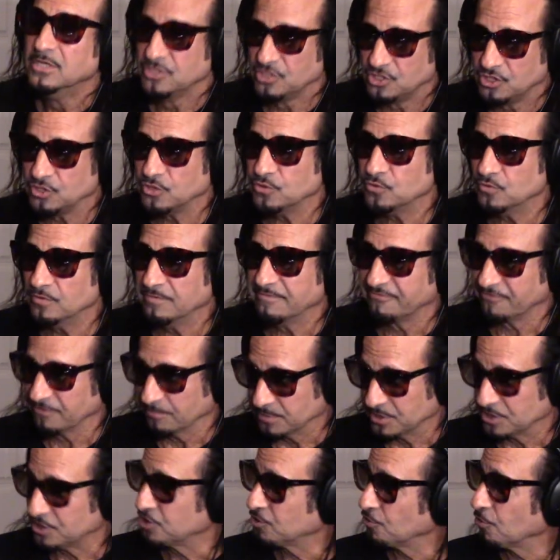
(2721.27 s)
to,
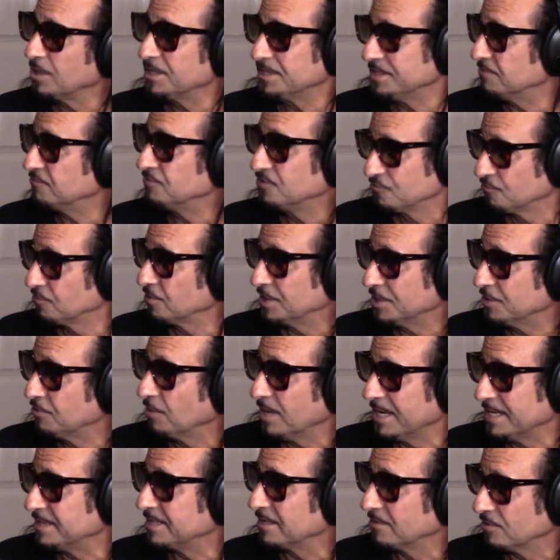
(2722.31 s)
from Detroit that was really
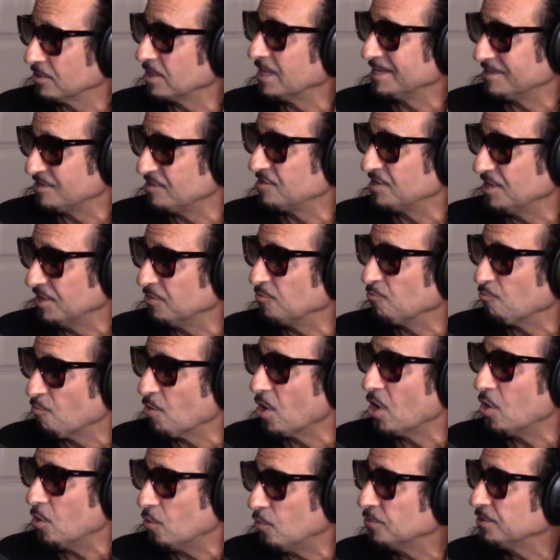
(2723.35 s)
great. They were like Skid
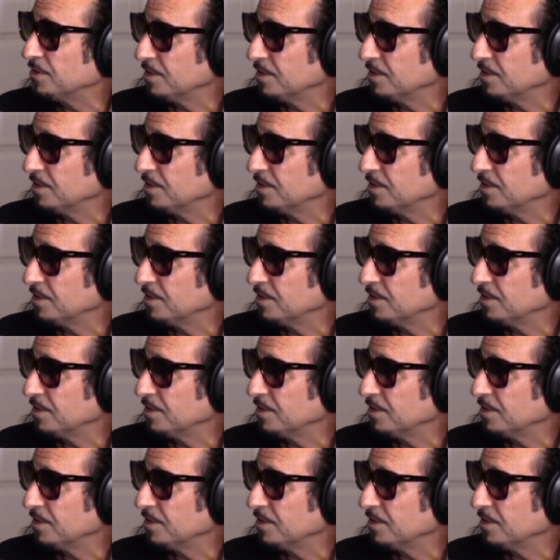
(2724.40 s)
Row.